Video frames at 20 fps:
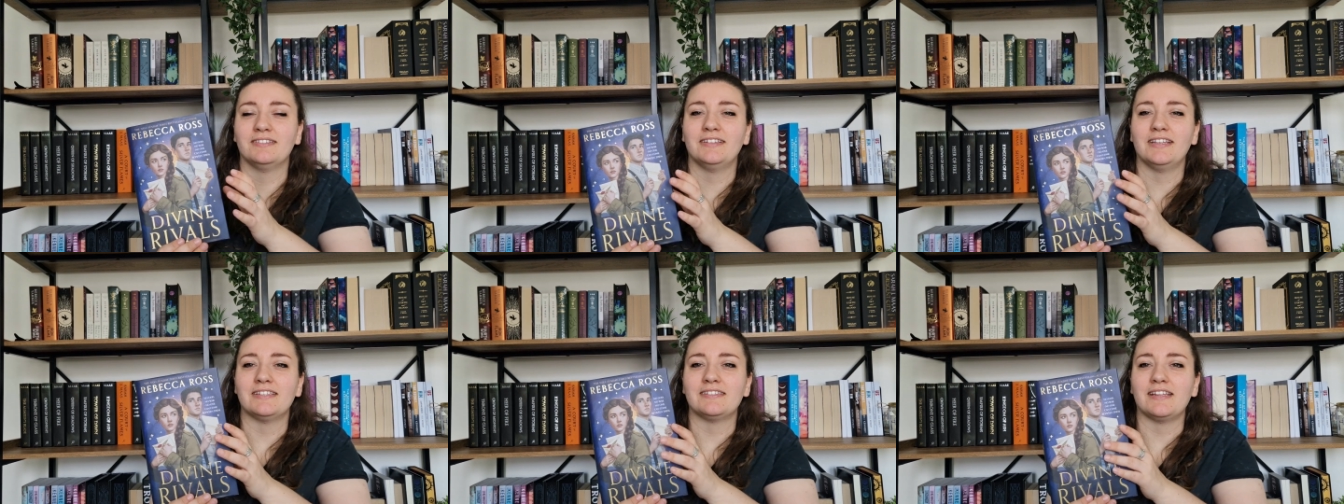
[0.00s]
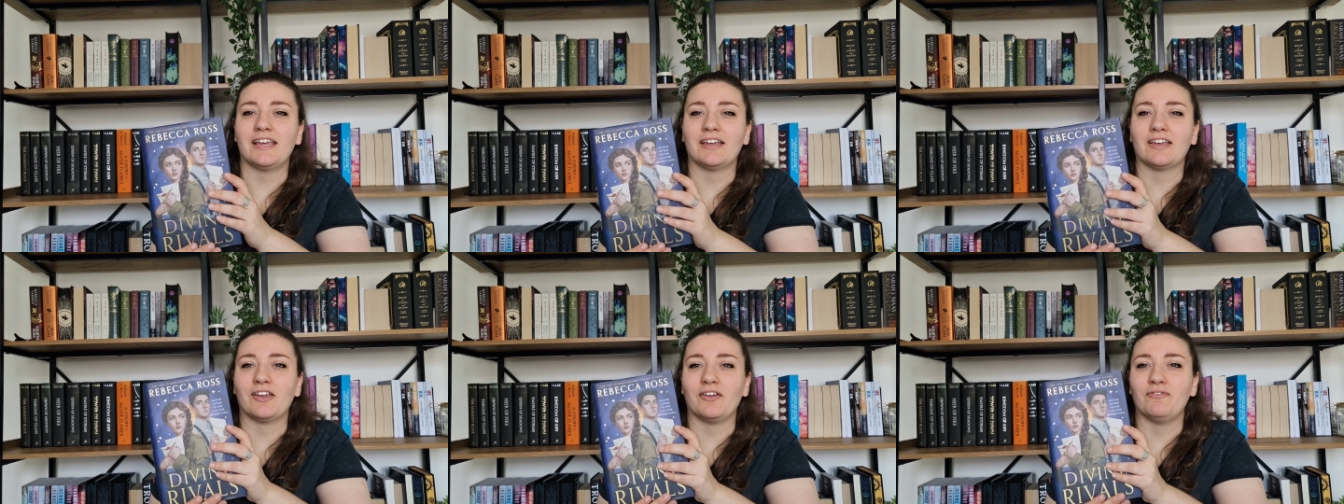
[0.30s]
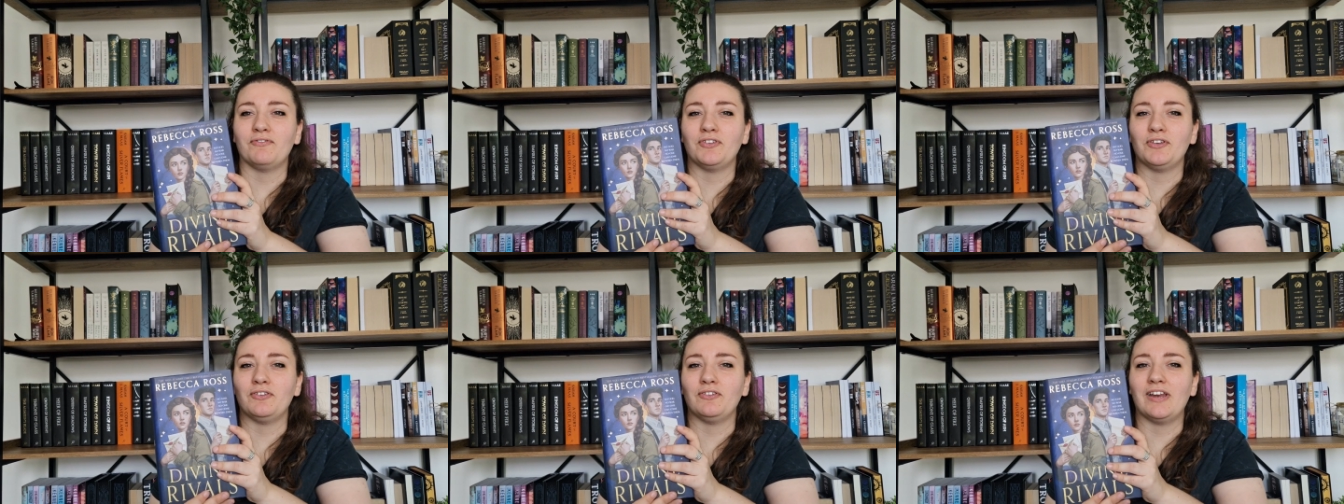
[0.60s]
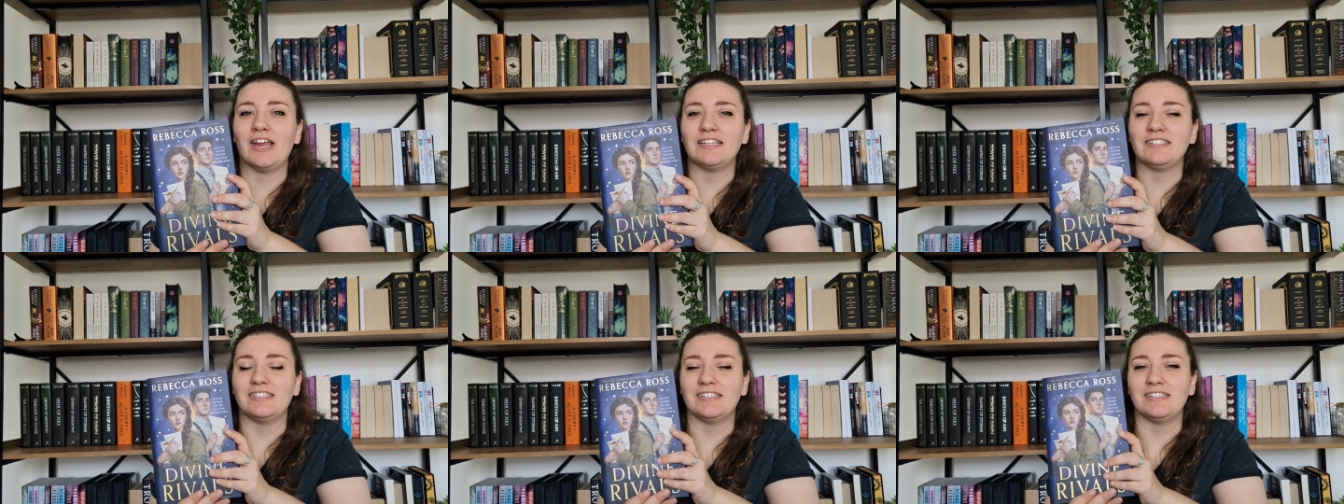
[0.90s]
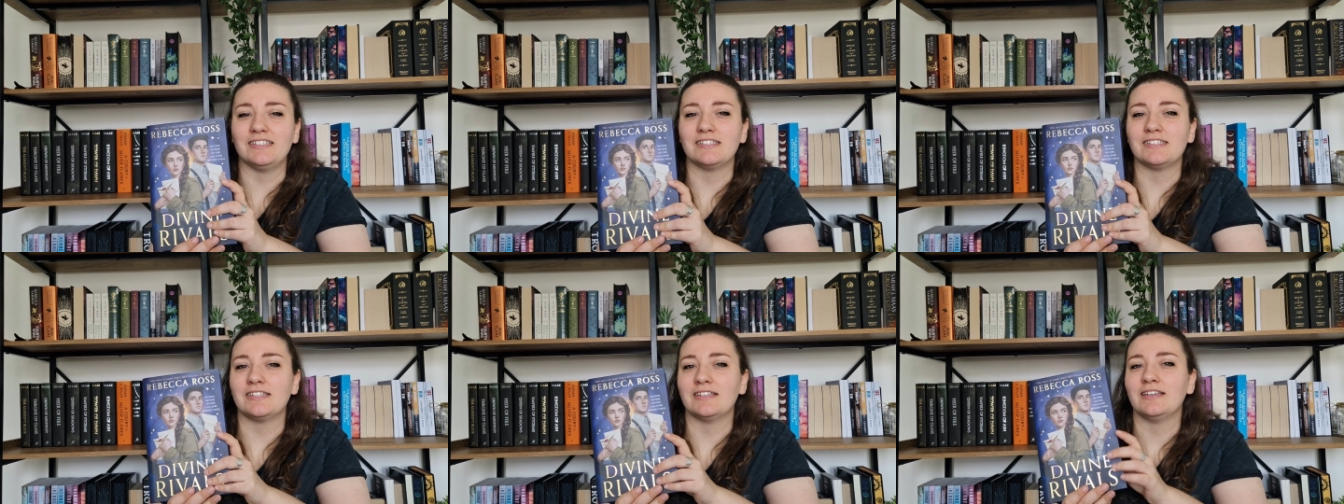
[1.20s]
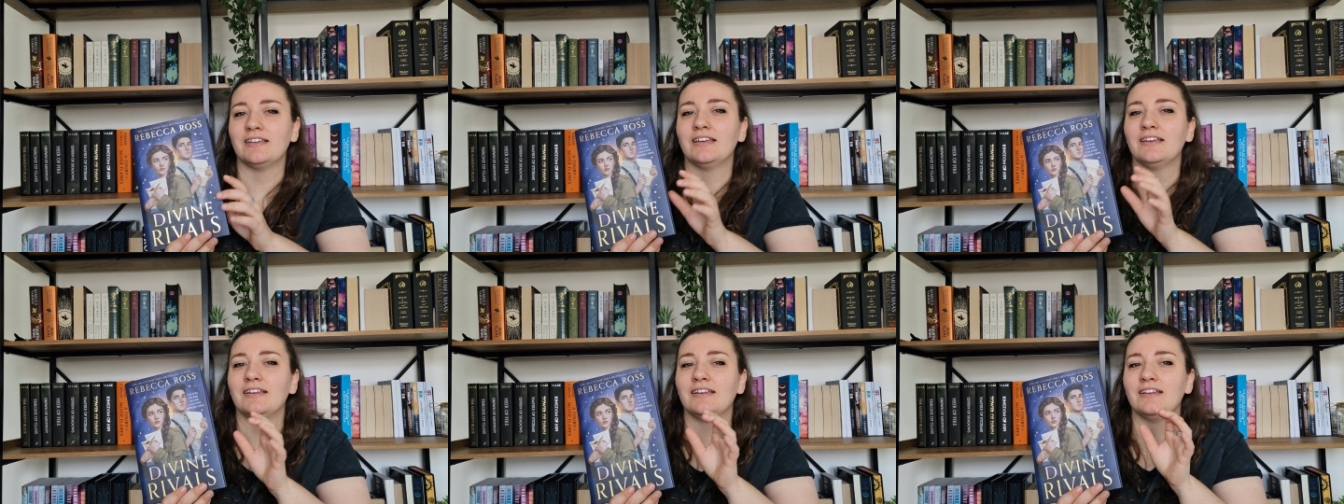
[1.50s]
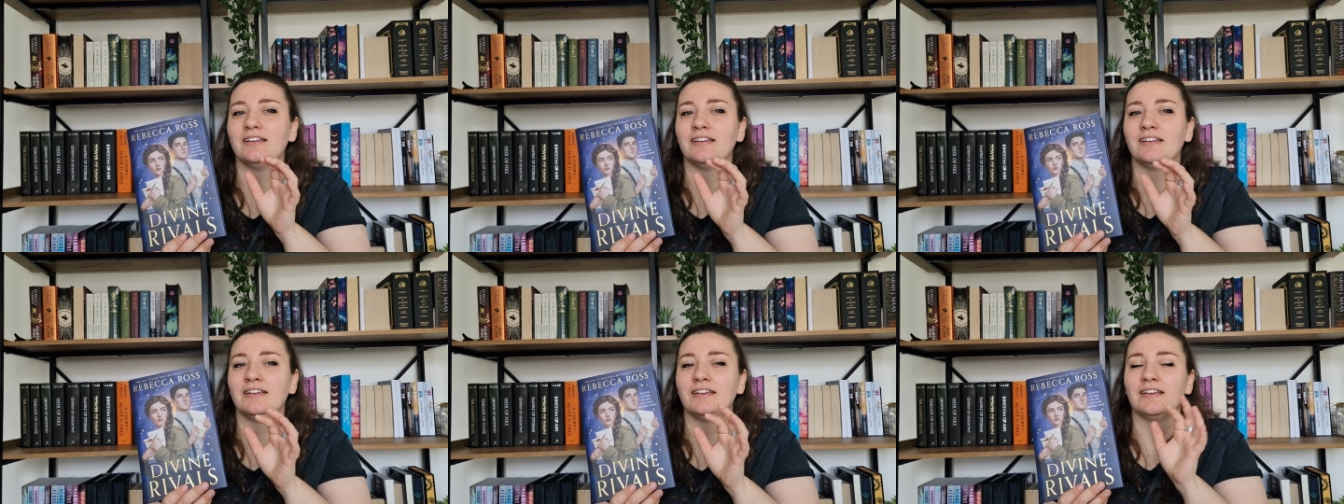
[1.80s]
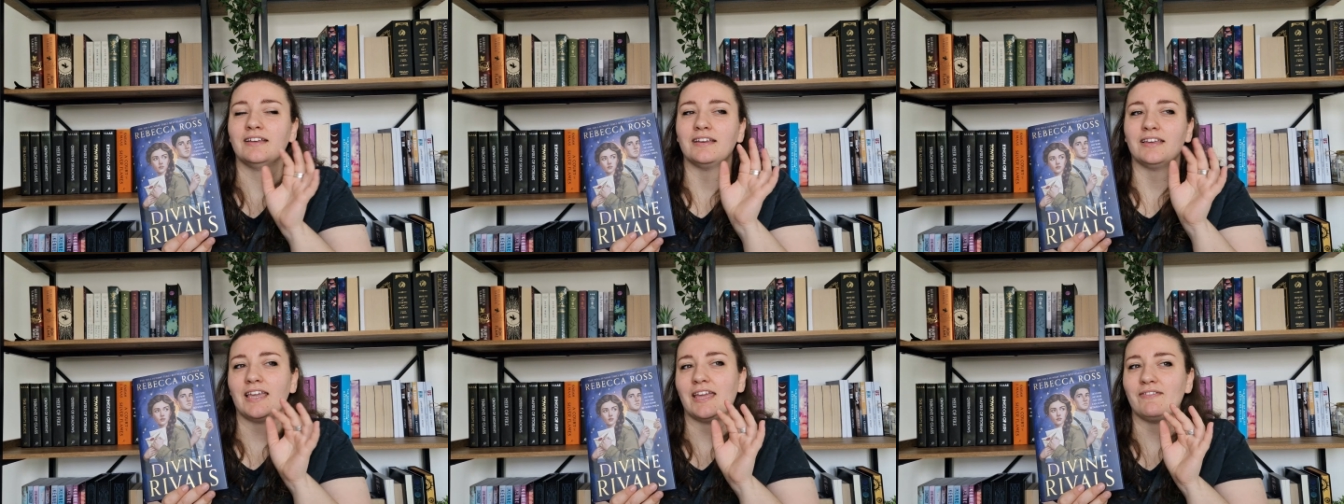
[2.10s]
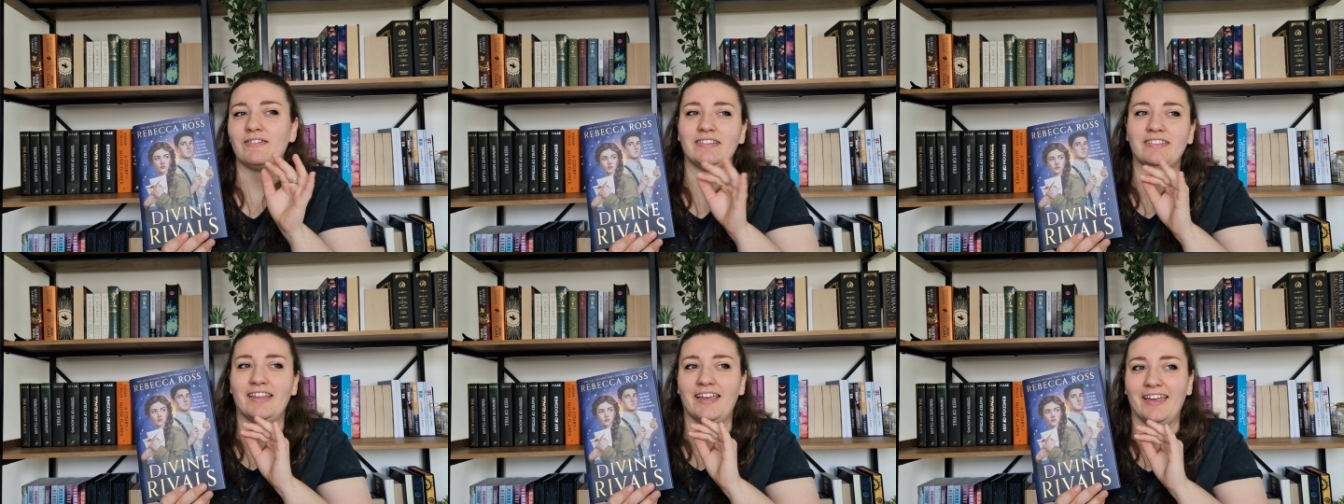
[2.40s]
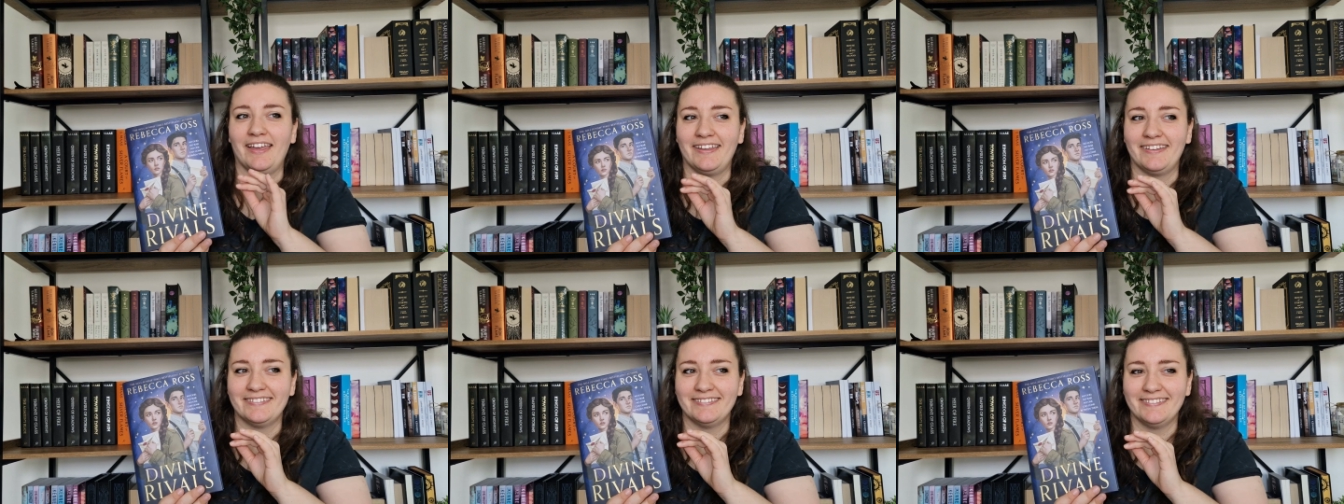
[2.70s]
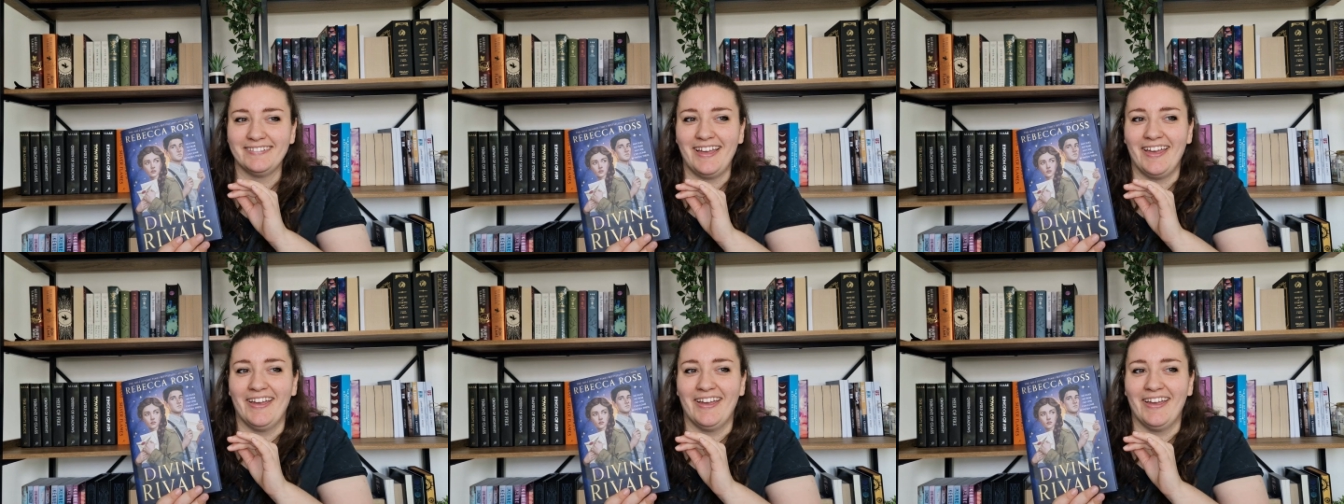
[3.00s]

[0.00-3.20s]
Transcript: There's like a few letters here and there